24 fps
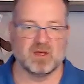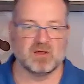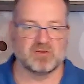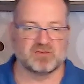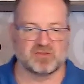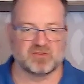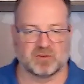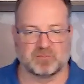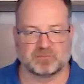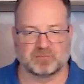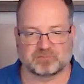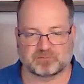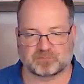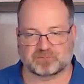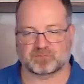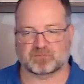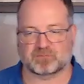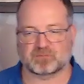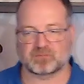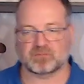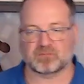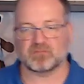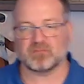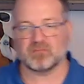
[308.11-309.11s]
So,
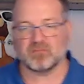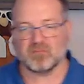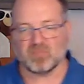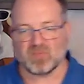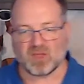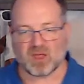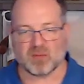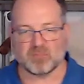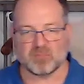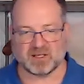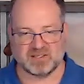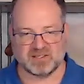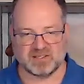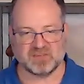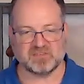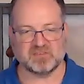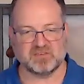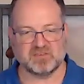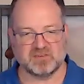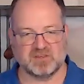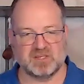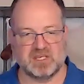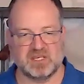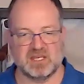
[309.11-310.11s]
but
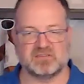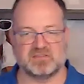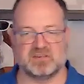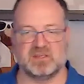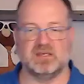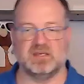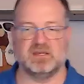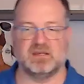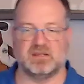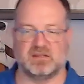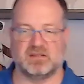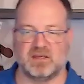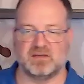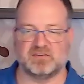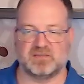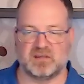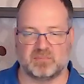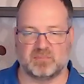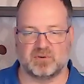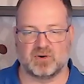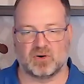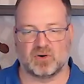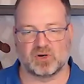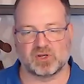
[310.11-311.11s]
here's the
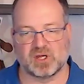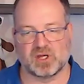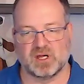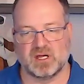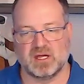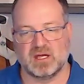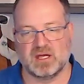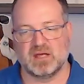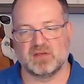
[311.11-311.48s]
approach.